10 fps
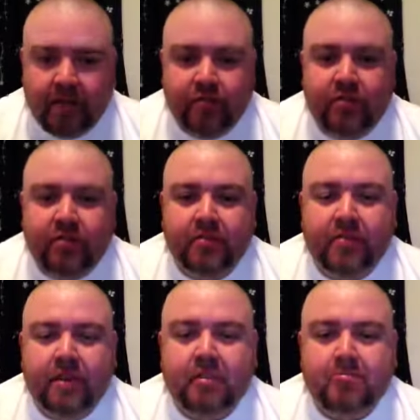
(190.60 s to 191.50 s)
drink goes
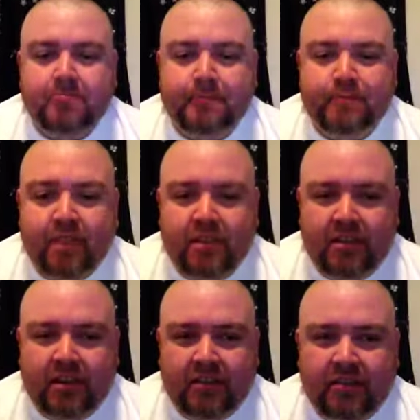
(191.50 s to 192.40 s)
down. You
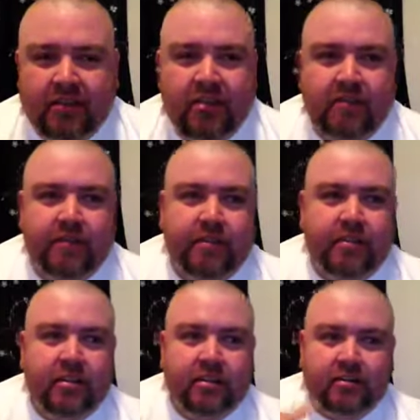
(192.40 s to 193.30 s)
could
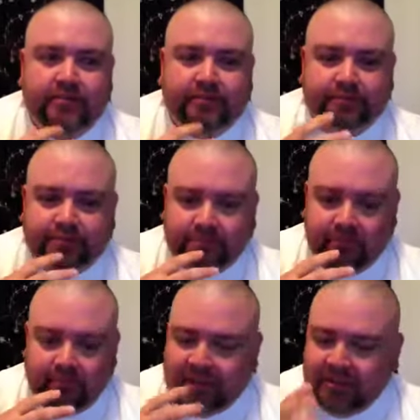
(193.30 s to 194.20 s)
feel
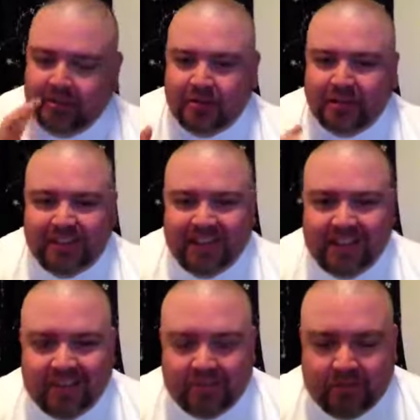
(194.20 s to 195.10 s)
that you're about to get
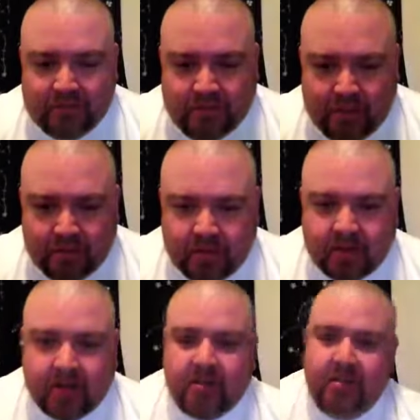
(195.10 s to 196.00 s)
hit with some pepper.
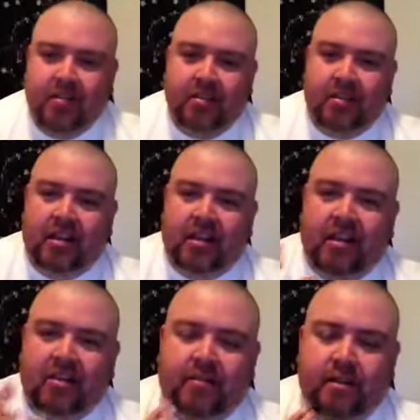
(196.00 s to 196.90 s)

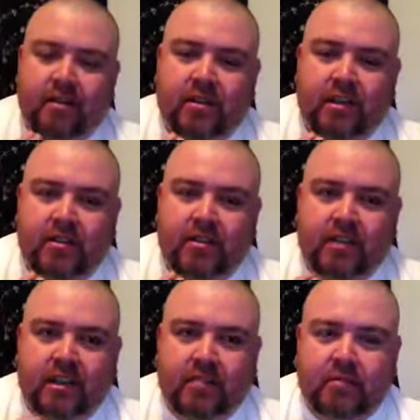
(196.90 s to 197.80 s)
At the very end, you
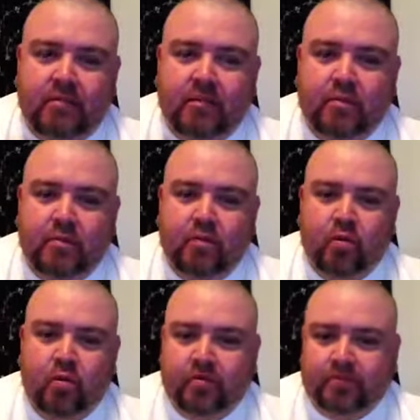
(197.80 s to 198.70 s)
get hit with a little bit
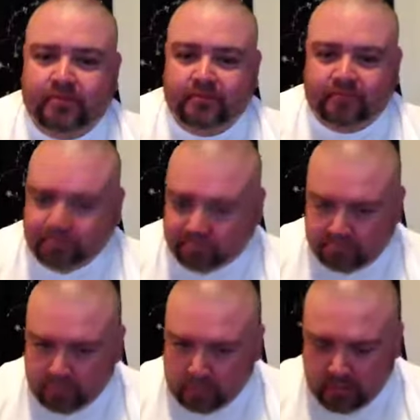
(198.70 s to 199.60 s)
more,
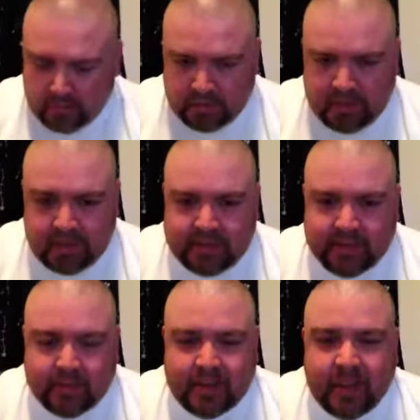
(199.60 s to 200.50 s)
but then it
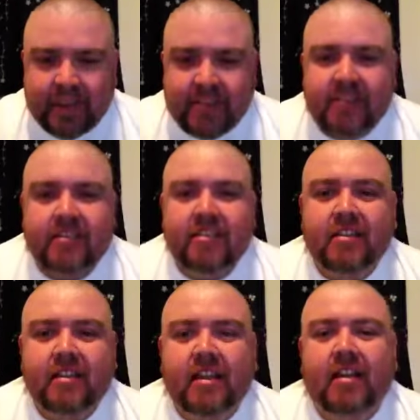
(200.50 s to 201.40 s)
subsides,
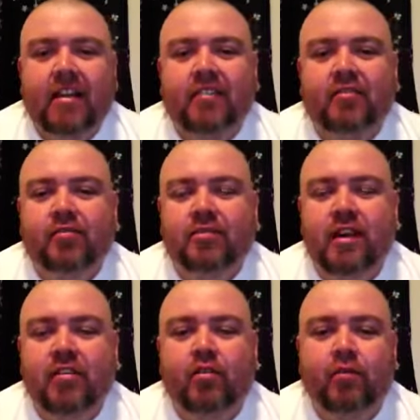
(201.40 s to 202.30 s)
so it's
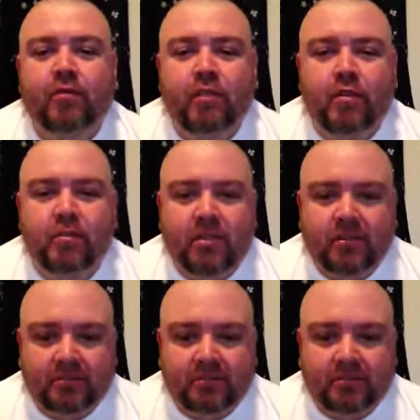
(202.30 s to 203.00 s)
not overwhelming.